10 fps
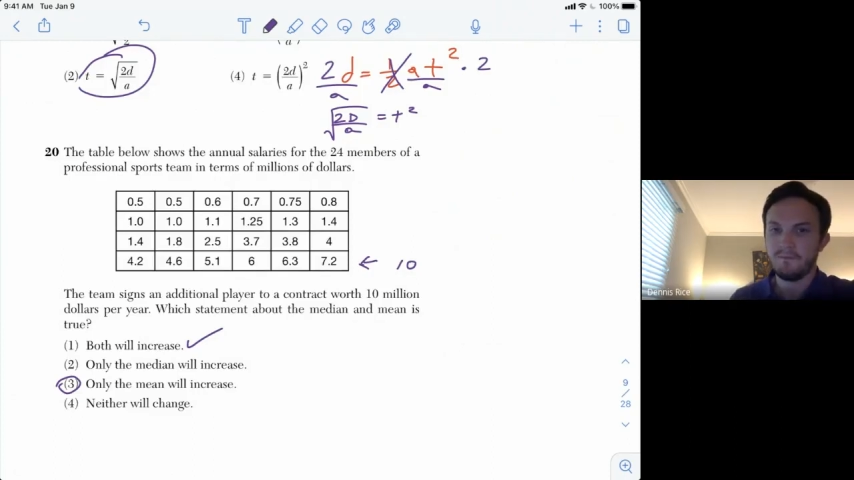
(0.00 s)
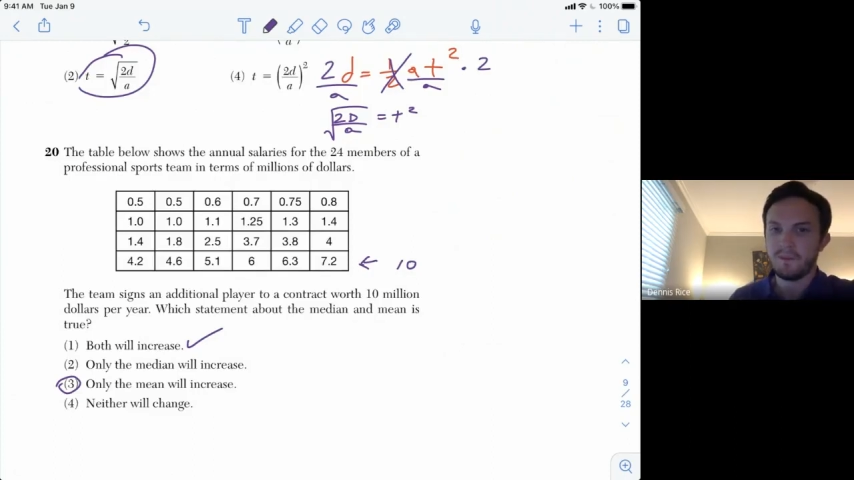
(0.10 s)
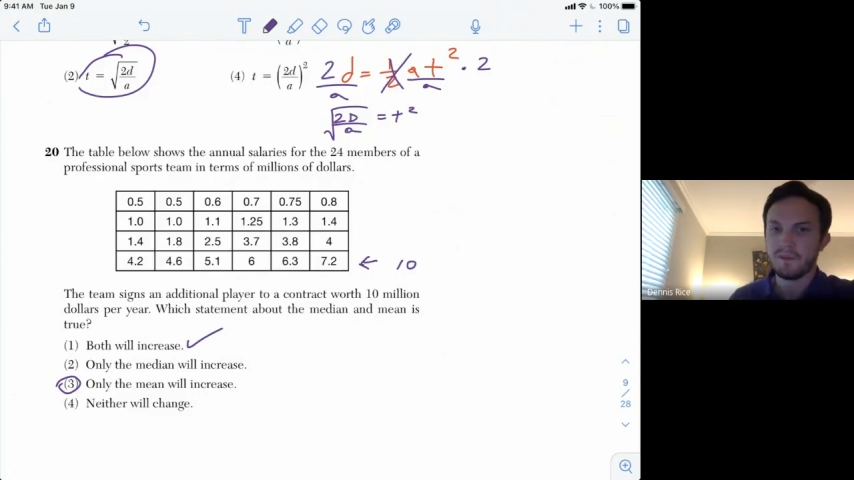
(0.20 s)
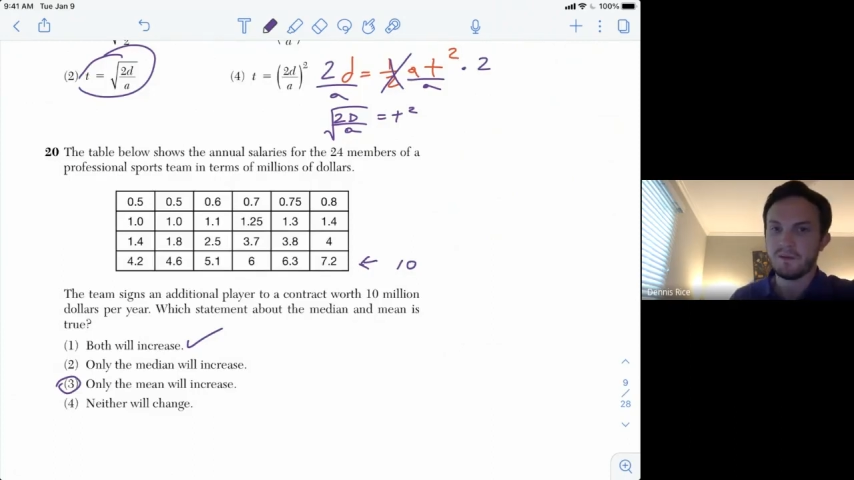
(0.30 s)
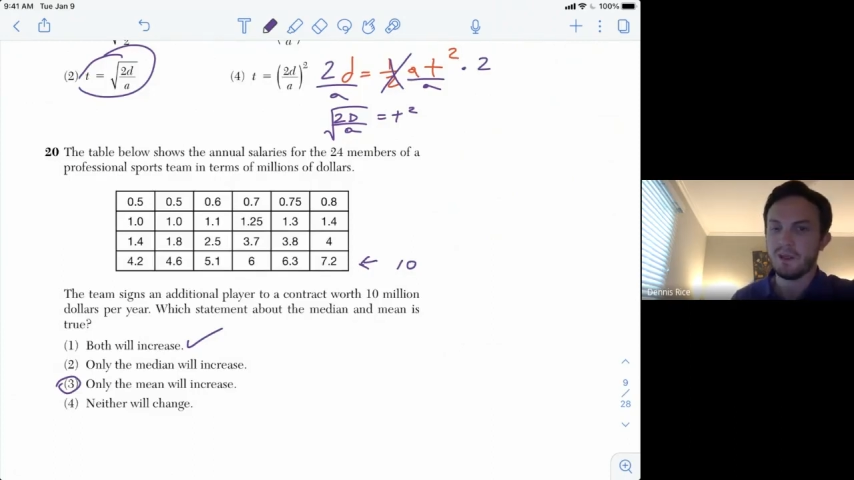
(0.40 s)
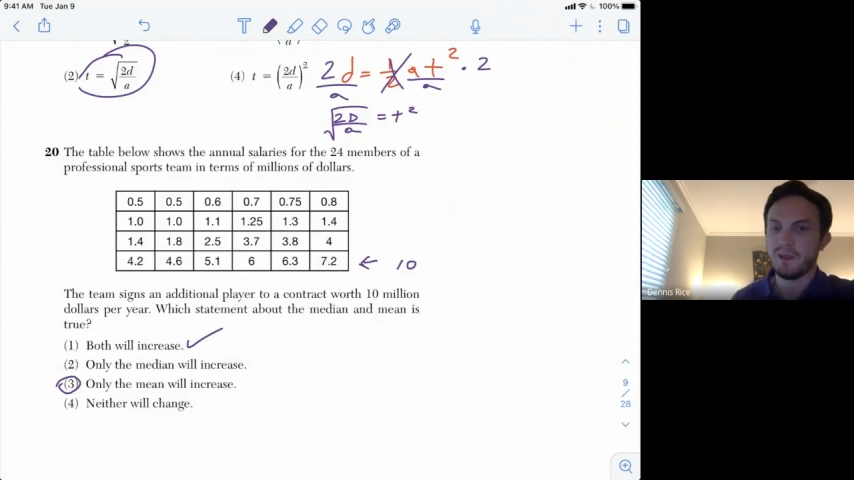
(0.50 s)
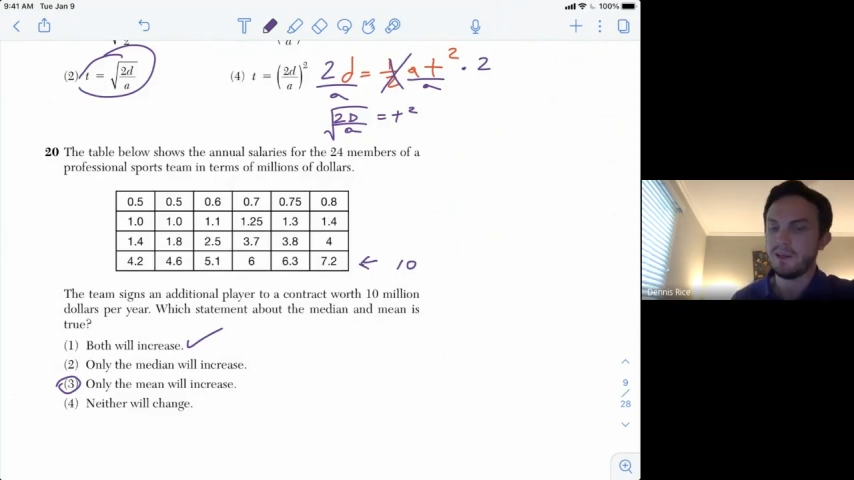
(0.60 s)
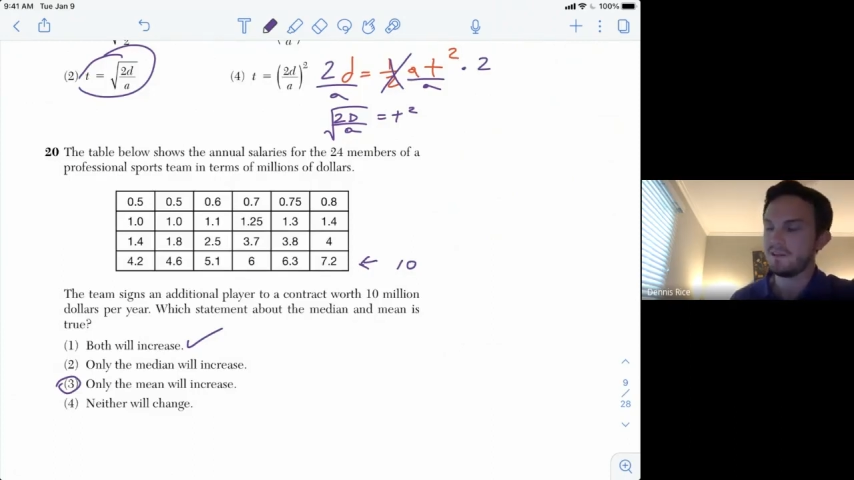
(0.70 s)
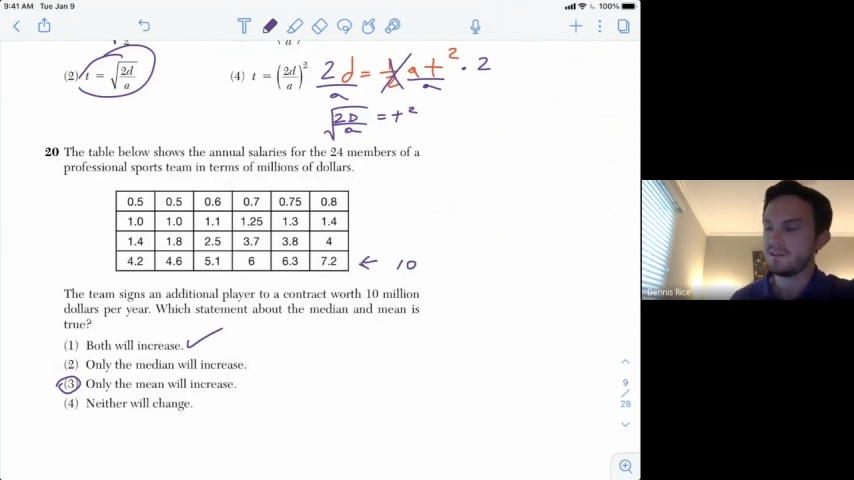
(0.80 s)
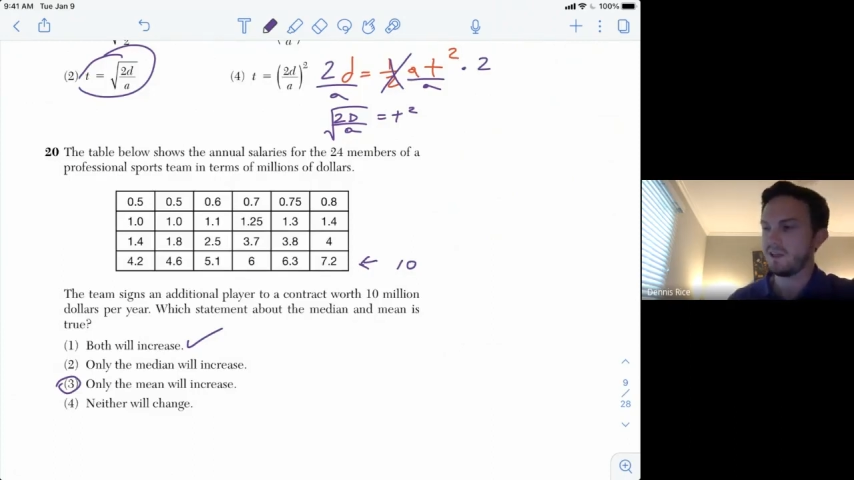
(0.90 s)
The
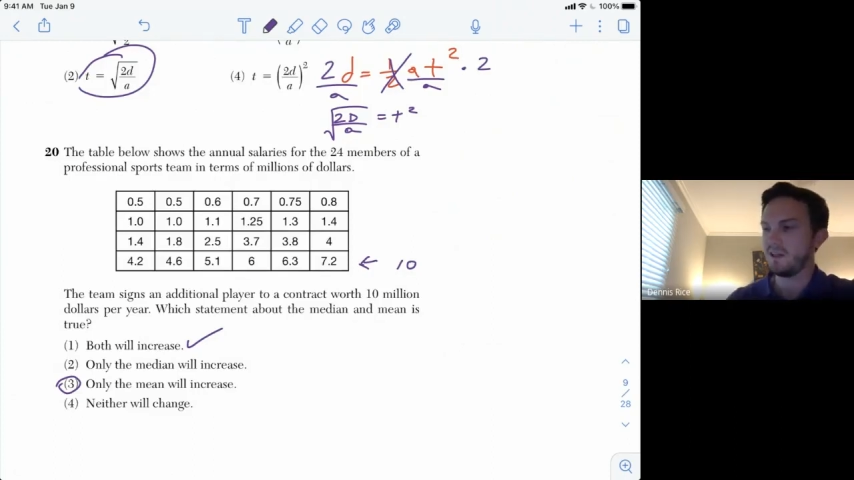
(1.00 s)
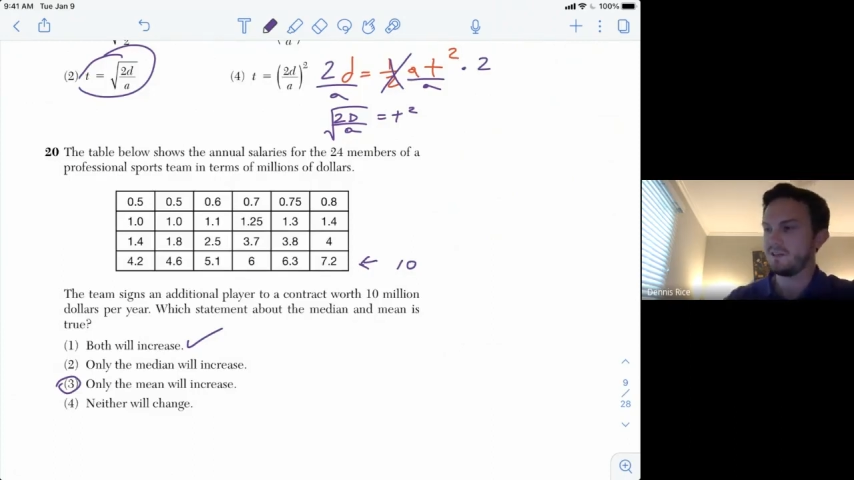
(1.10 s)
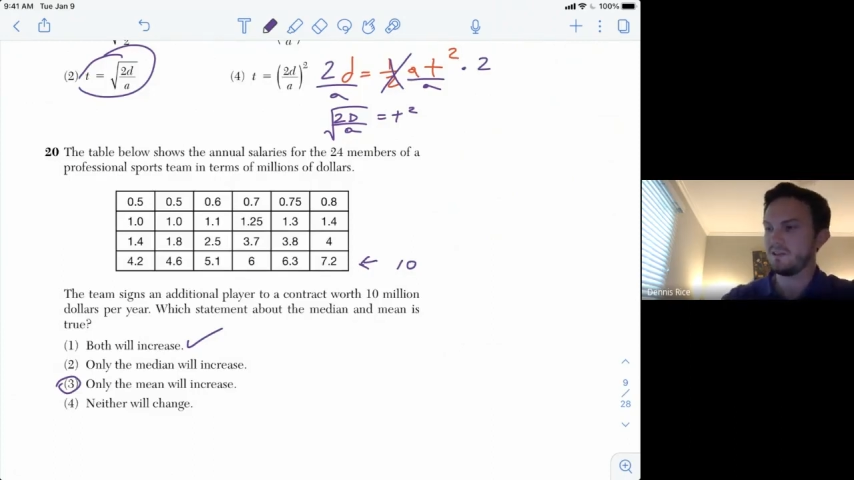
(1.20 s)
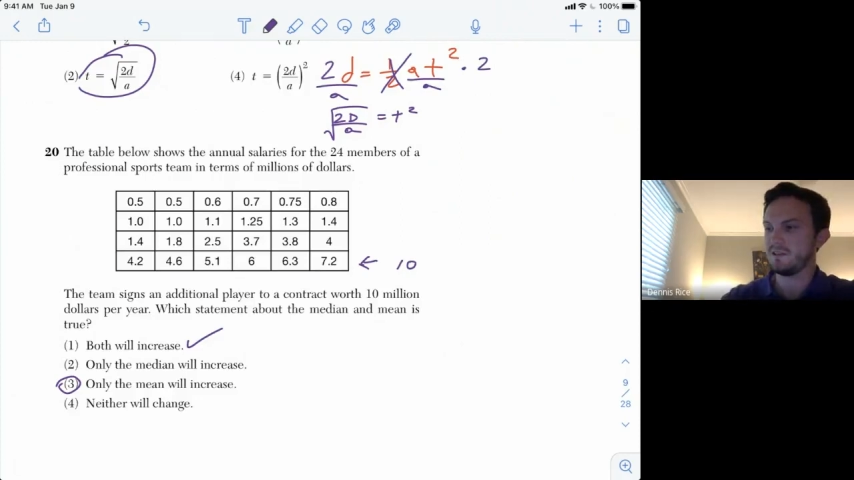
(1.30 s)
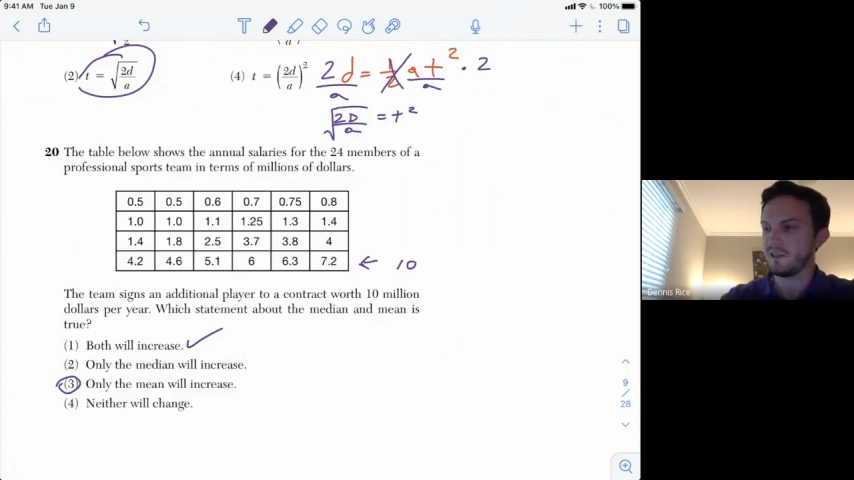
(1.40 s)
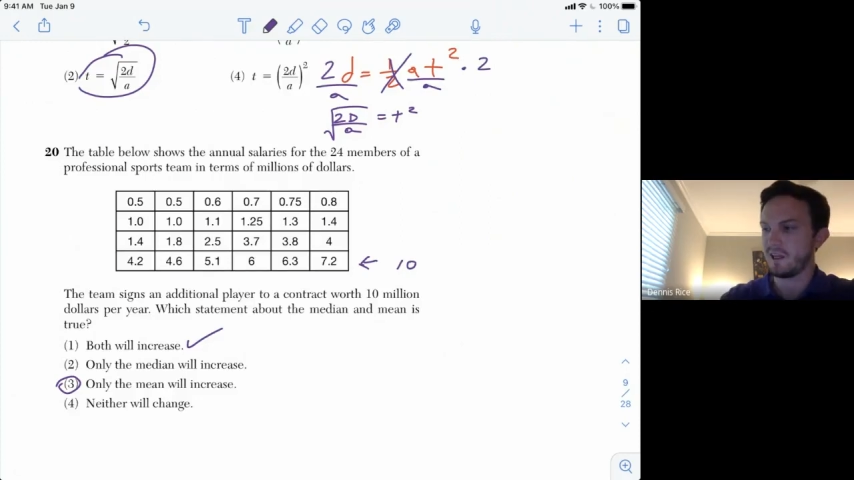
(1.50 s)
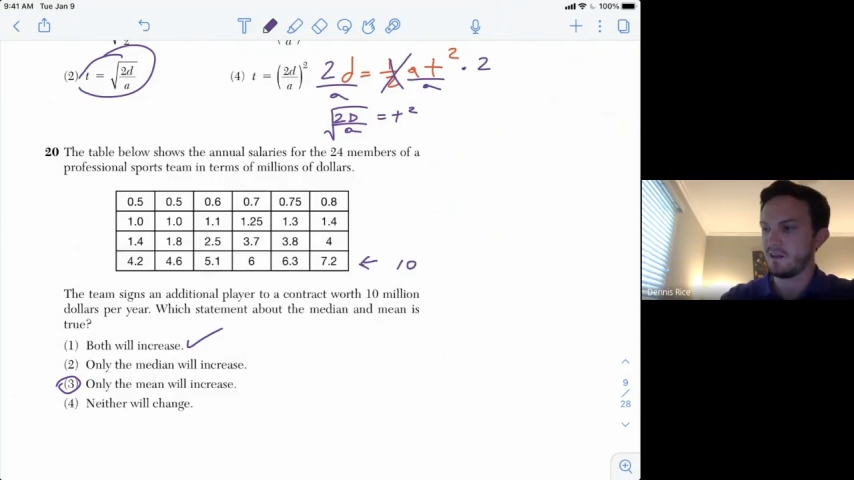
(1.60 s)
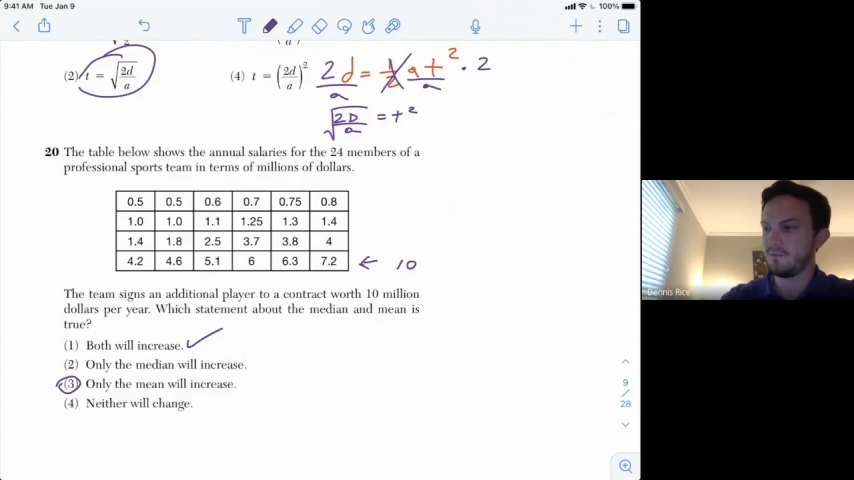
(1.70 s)
median stays the same